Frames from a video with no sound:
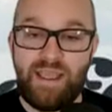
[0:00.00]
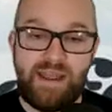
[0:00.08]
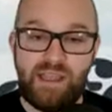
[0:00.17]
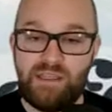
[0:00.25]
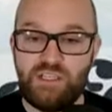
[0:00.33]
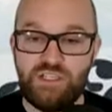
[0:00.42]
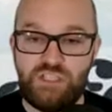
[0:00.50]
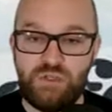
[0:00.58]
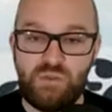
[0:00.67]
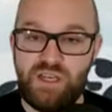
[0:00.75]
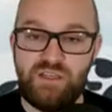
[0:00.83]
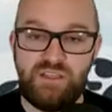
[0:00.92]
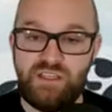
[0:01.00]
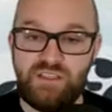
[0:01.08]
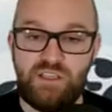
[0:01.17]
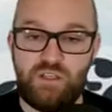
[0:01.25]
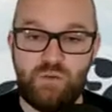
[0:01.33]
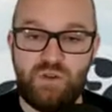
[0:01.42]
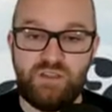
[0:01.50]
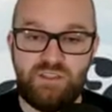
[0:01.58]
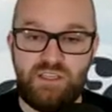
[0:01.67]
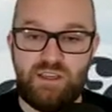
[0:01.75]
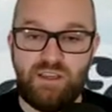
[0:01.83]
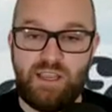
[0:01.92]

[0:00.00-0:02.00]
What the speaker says: at LSU than it does at USC.